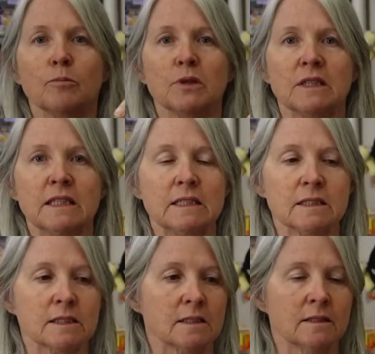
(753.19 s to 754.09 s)
put
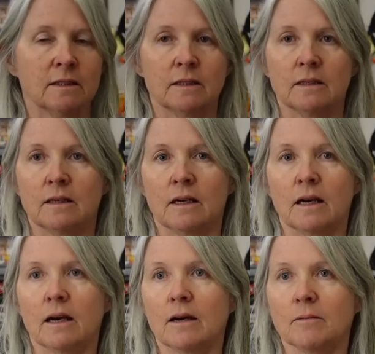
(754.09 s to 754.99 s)
these
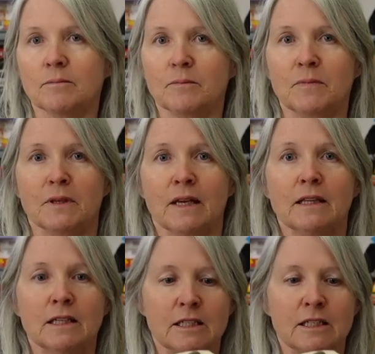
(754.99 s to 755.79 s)
um, in the